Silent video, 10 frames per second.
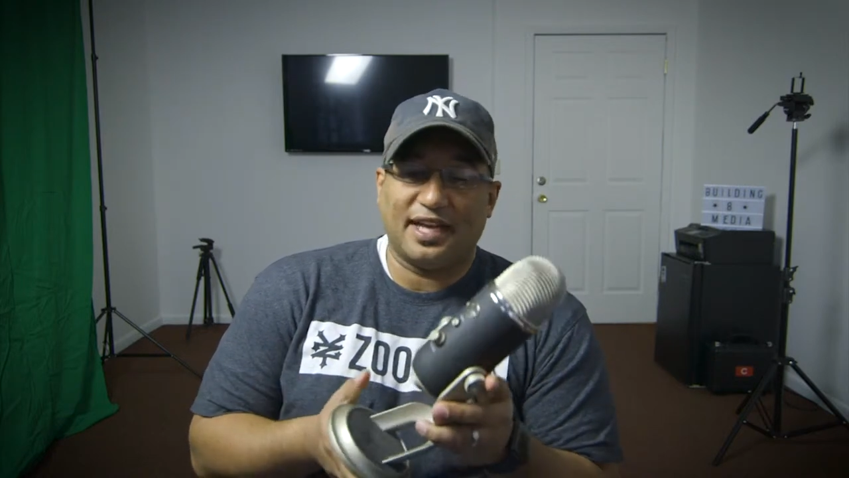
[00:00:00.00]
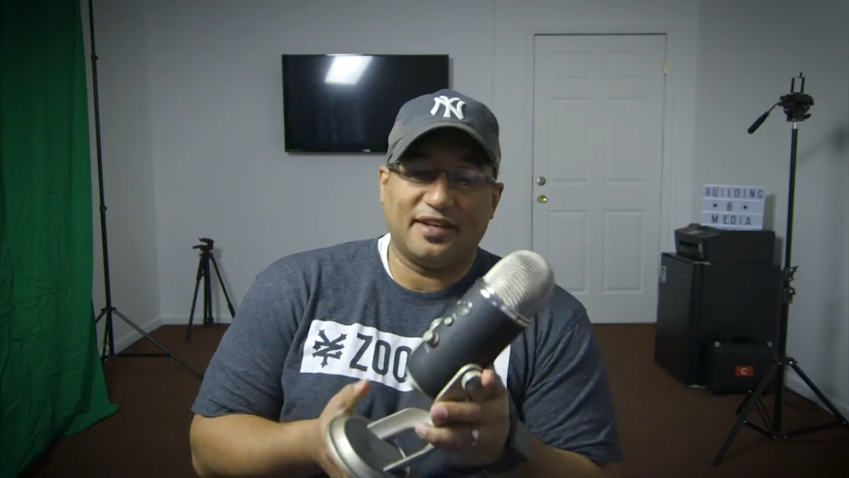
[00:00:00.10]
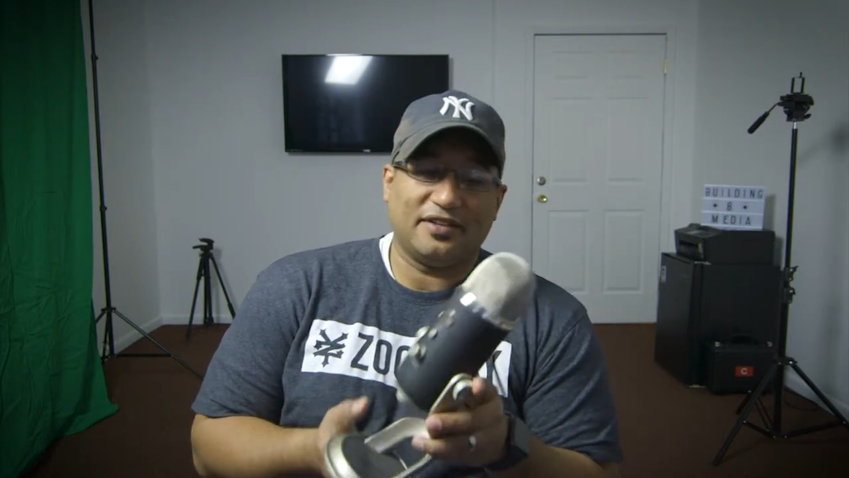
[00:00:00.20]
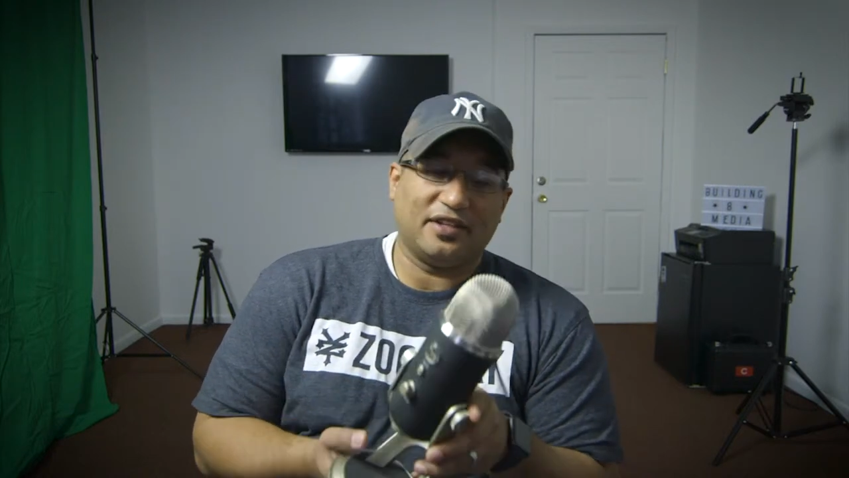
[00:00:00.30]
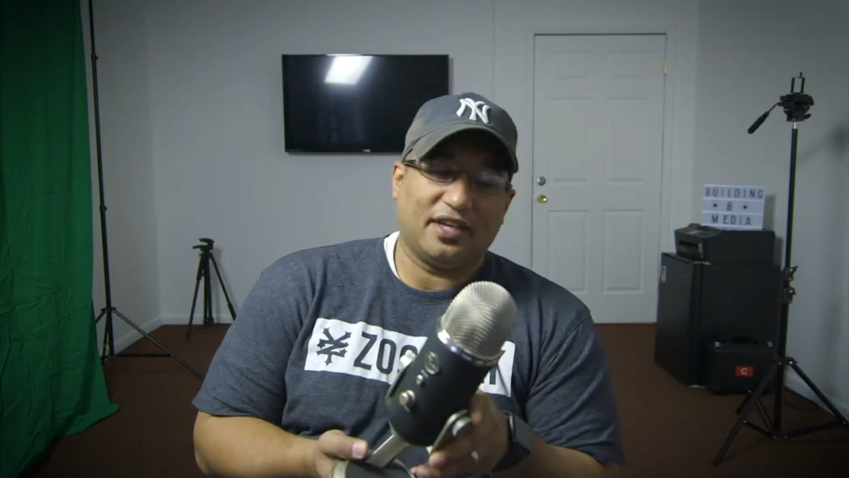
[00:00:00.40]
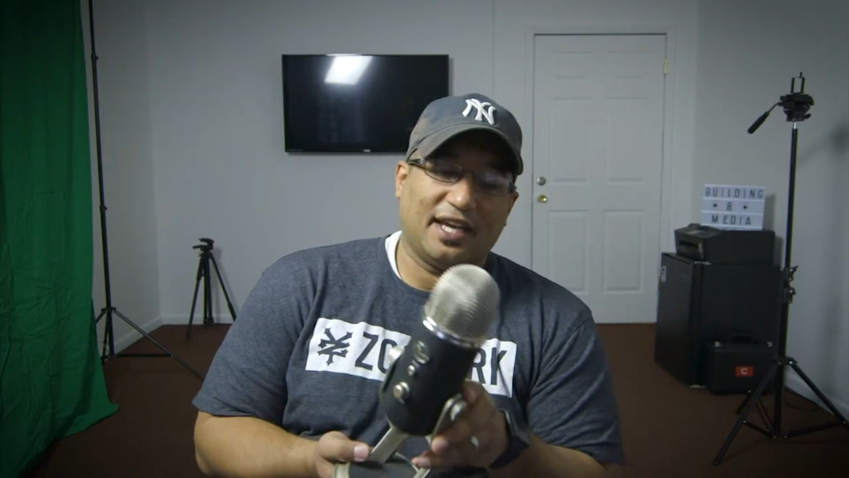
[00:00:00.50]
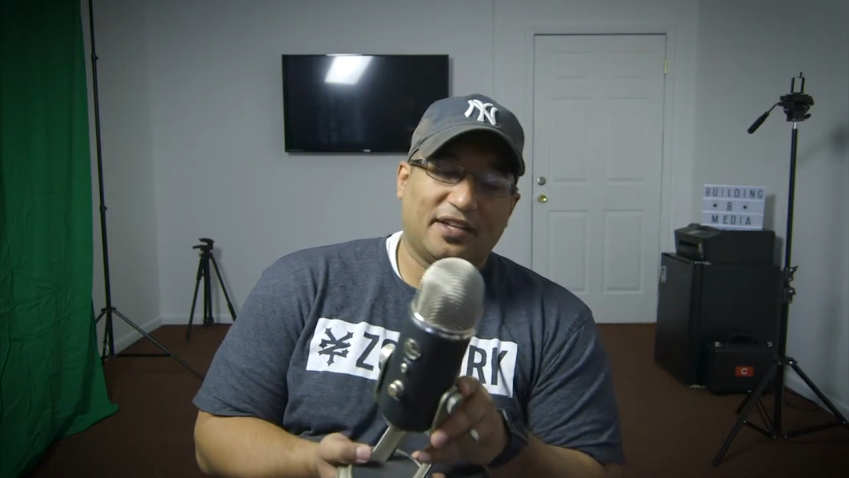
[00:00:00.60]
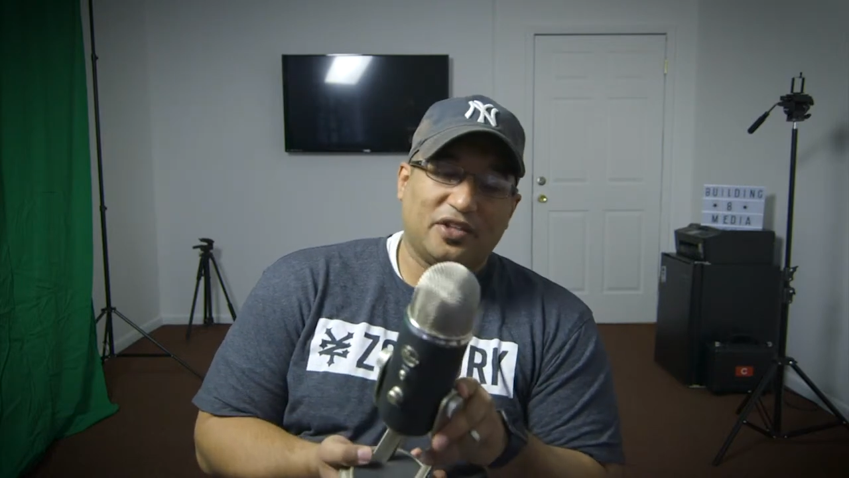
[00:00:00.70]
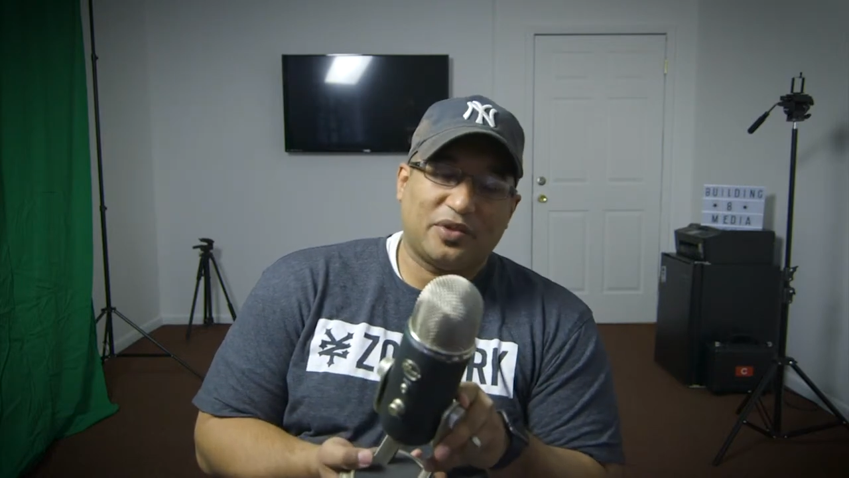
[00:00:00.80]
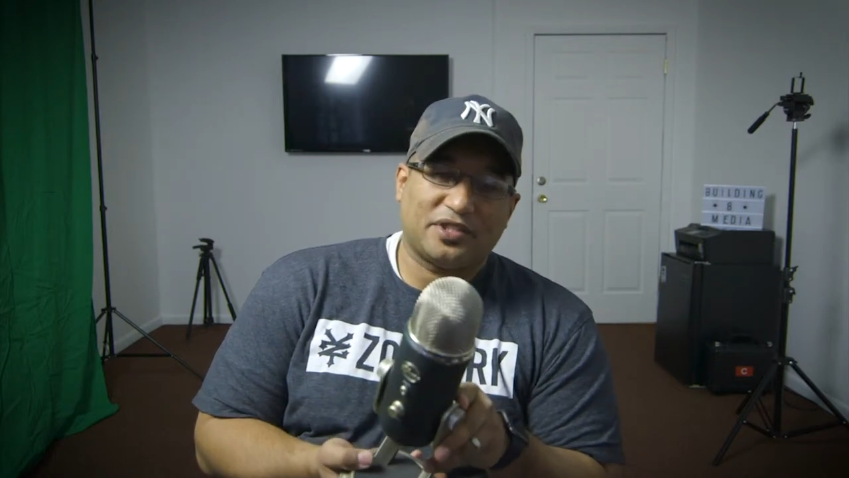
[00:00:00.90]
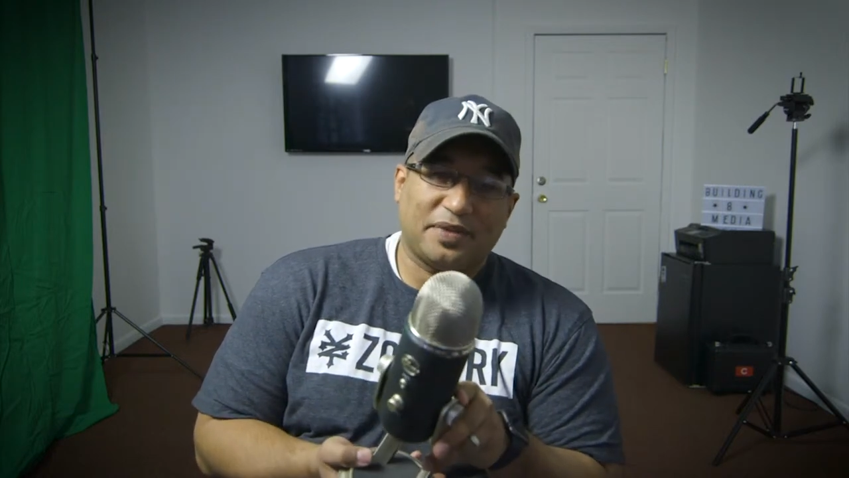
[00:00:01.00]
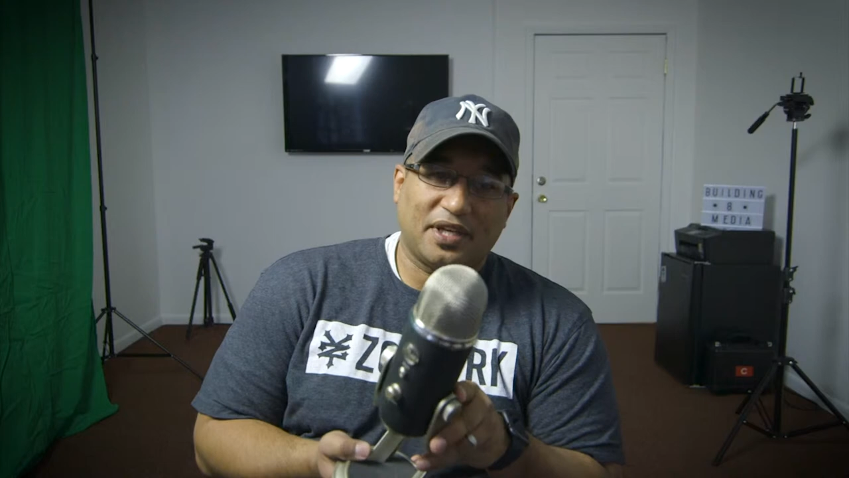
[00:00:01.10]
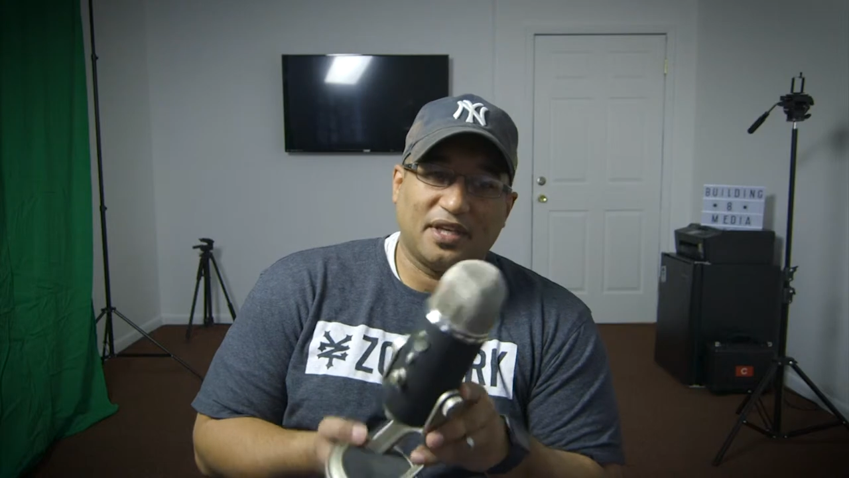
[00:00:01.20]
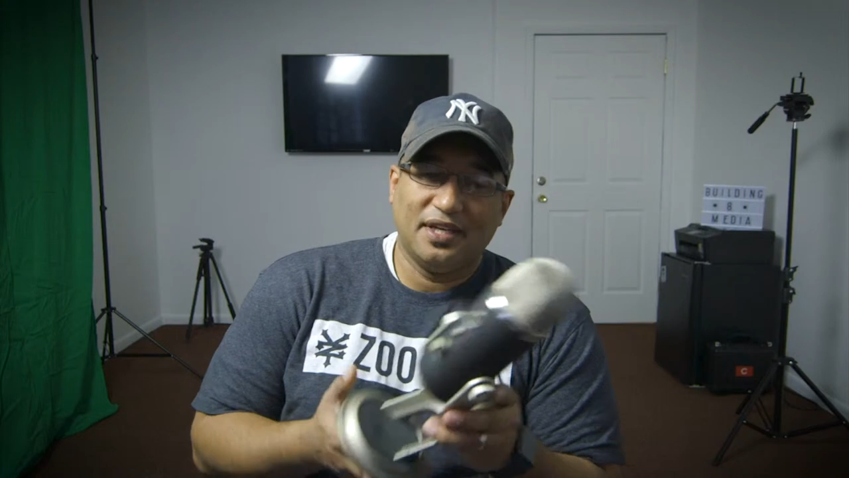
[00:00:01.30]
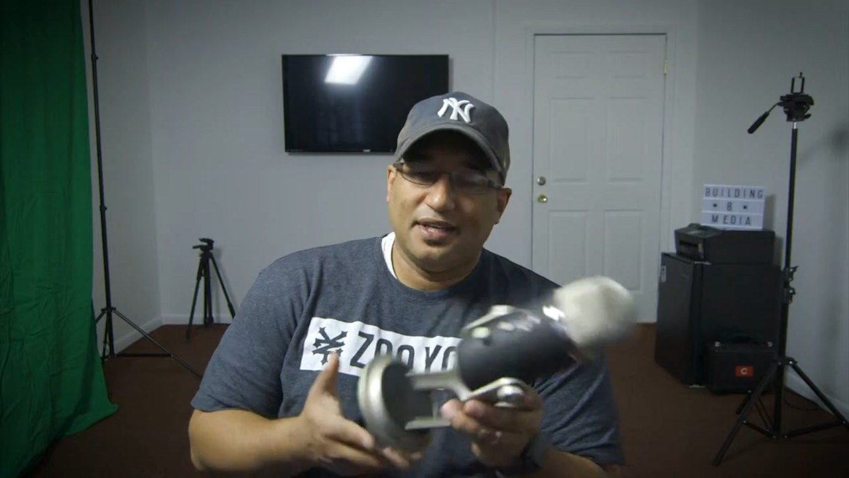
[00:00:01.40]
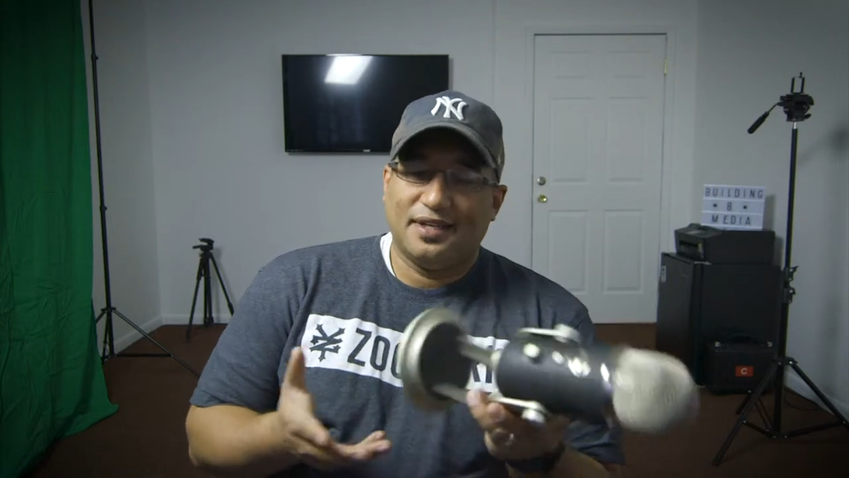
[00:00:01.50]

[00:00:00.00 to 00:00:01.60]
and, and USB.